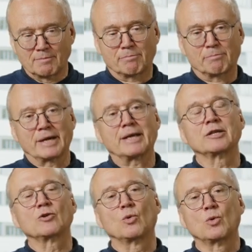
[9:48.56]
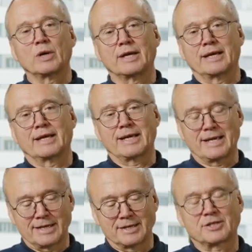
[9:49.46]
bring you
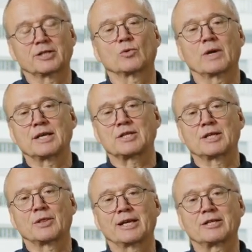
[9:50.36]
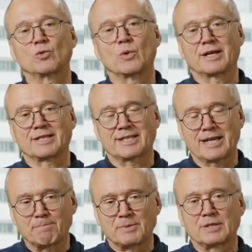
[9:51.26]
in a situation that you
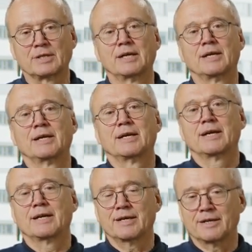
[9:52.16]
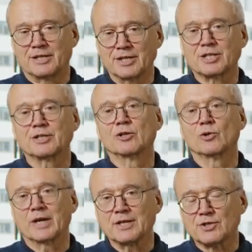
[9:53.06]
accept additional
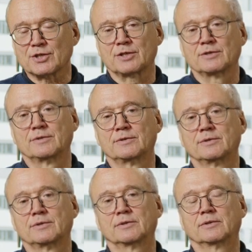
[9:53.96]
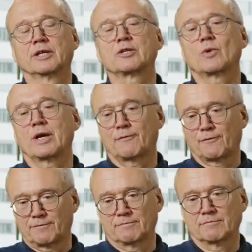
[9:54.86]
risk. Well, you
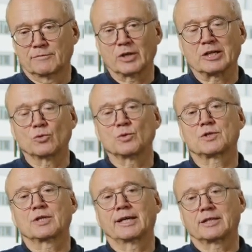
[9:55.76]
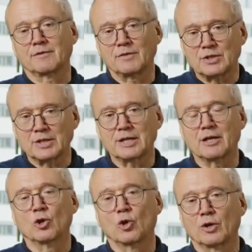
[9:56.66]
have reduced
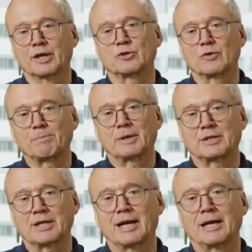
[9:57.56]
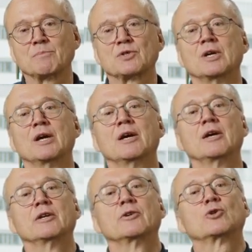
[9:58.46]
selectivity, longer tripping times
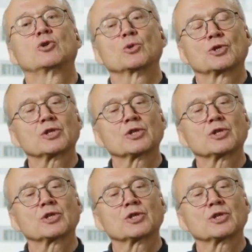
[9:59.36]
to